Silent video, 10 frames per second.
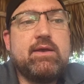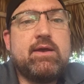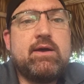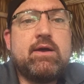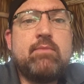
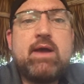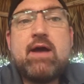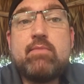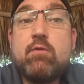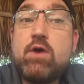uh I might
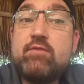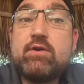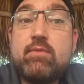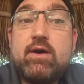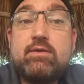have my wife
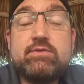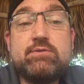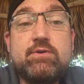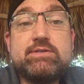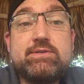come on if
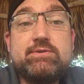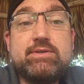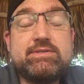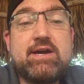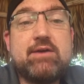she wants to
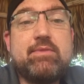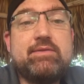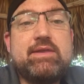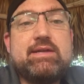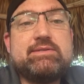and talk
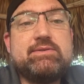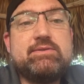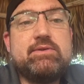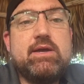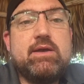about that
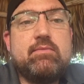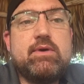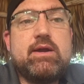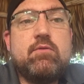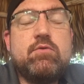too
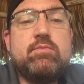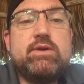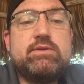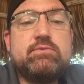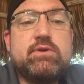but I will
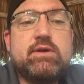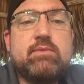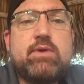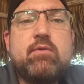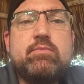be doing
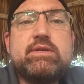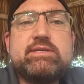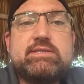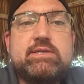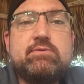probably a
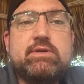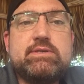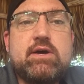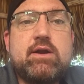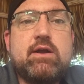
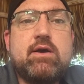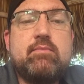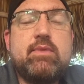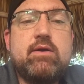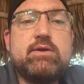series on,
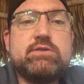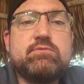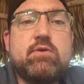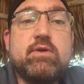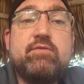on marriage
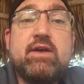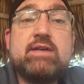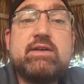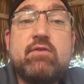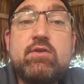as well. But if you
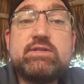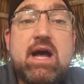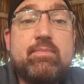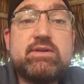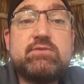guys have other
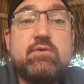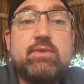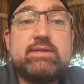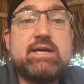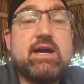topics you
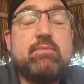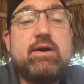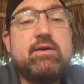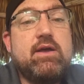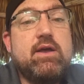want me to talk
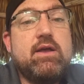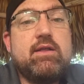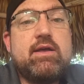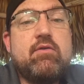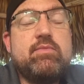about,
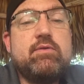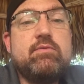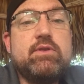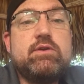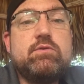that would be really